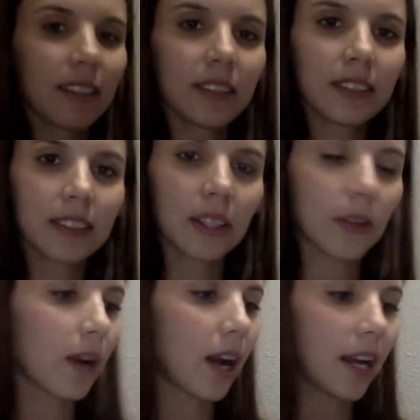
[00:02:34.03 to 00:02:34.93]

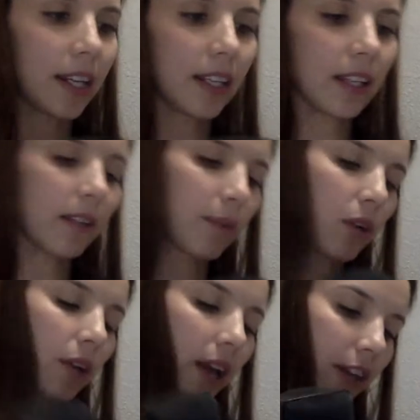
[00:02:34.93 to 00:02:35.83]
So I
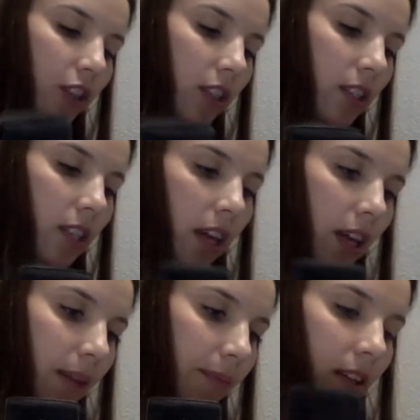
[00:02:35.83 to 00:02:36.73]
should
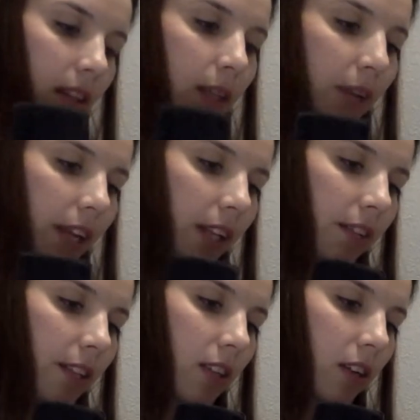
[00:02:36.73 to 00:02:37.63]
say the brand of
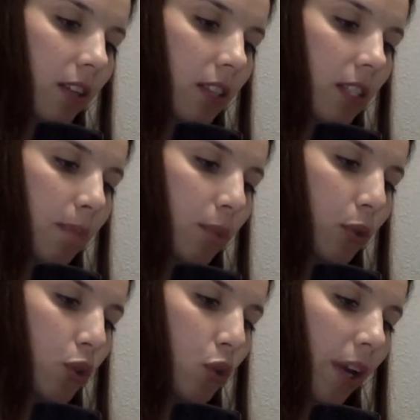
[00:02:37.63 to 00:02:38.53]
it is called Simple
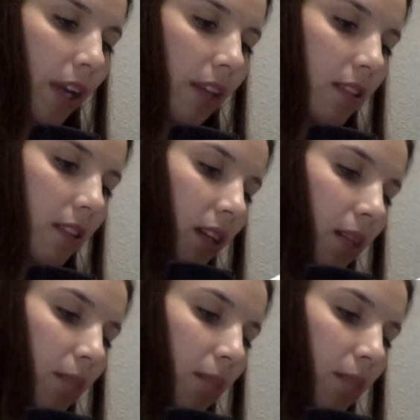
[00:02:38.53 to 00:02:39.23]
Joys.